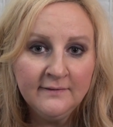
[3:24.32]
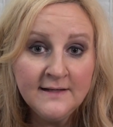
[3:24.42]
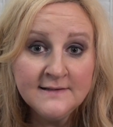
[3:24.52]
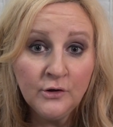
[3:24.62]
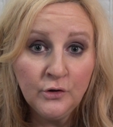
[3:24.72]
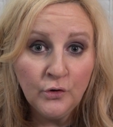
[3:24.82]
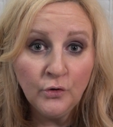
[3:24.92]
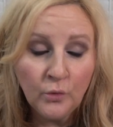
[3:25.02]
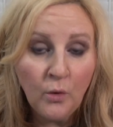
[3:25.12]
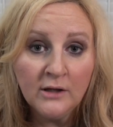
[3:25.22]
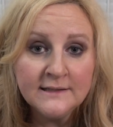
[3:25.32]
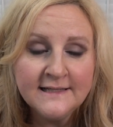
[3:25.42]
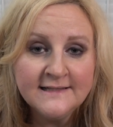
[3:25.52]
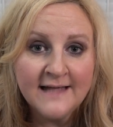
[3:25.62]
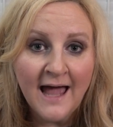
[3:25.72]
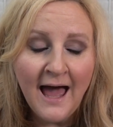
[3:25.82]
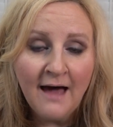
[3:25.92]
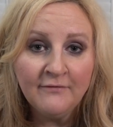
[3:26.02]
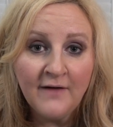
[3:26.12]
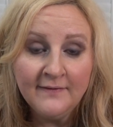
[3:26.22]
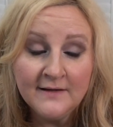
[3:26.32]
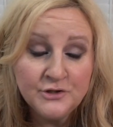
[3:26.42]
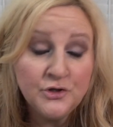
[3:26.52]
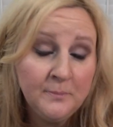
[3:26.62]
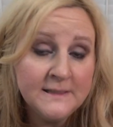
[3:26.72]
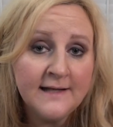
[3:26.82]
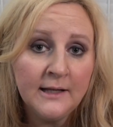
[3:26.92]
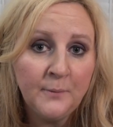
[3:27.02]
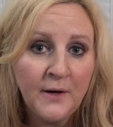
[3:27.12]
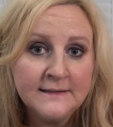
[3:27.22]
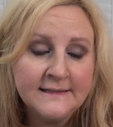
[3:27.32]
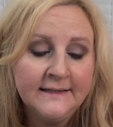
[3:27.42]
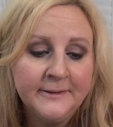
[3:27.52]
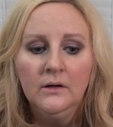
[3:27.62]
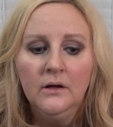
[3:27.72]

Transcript: these are good qualities to have and they should be celebrated.